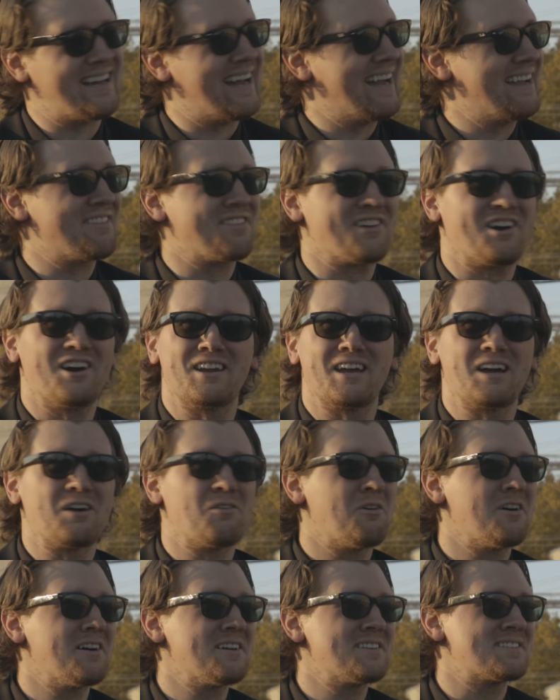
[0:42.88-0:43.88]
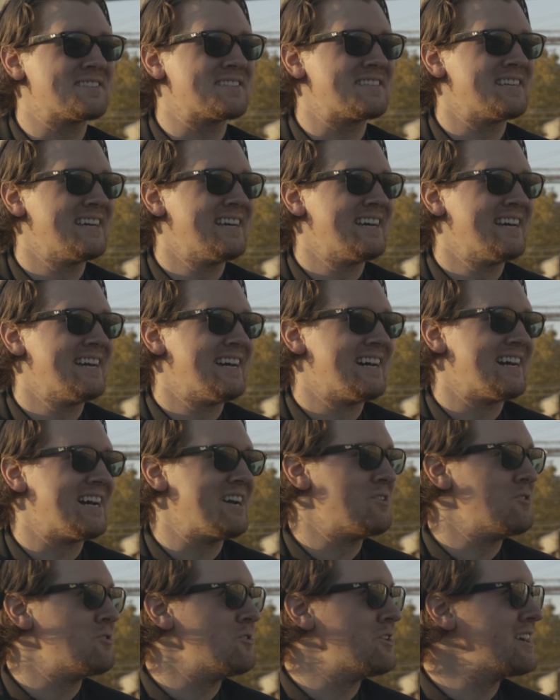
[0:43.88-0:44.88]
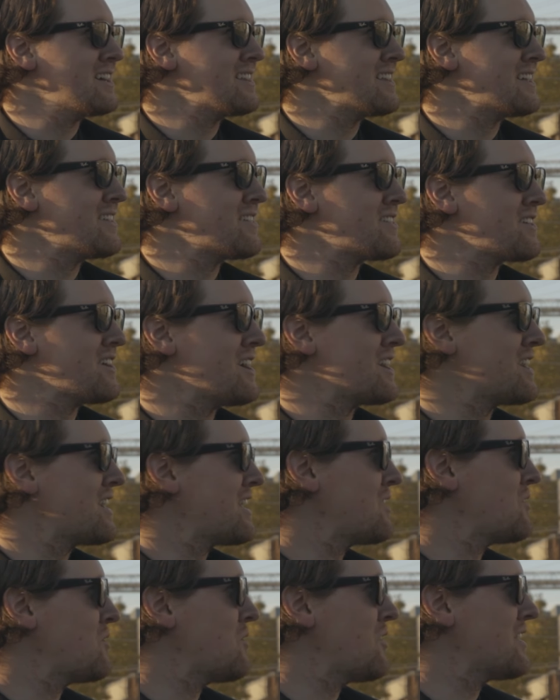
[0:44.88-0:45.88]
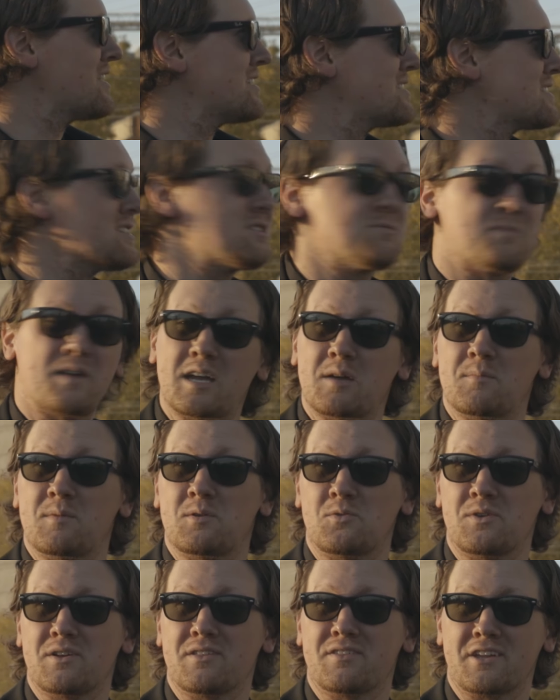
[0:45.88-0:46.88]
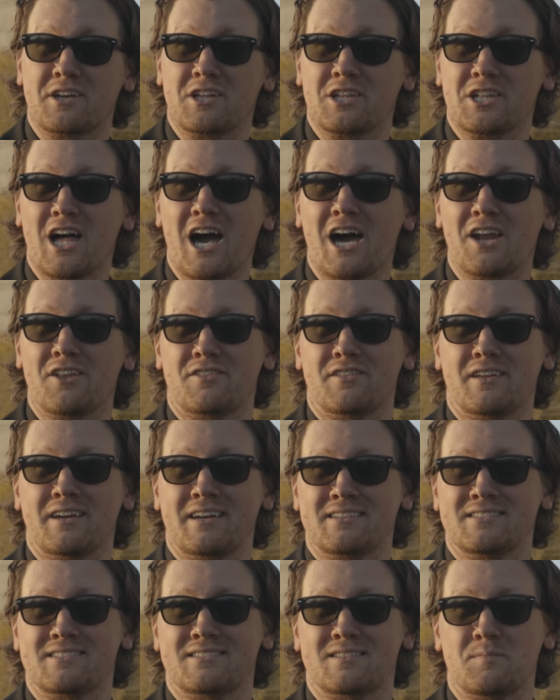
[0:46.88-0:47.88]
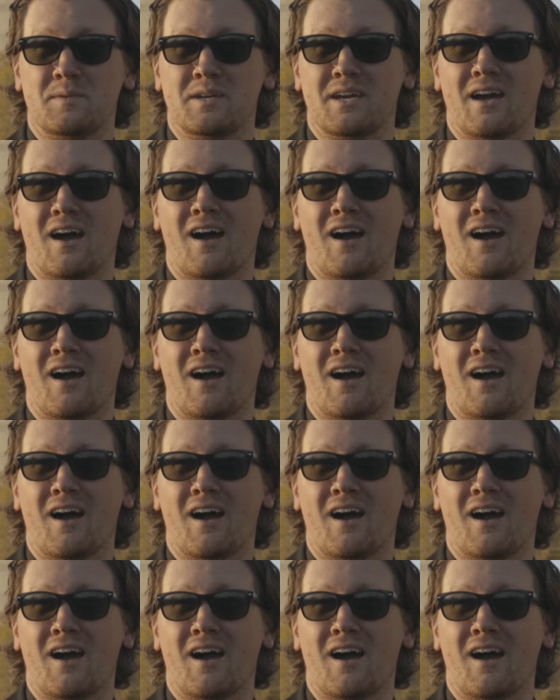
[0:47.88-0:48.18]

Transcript: I thought I was. I really thought I was. This is making me rethink a lot of things, to be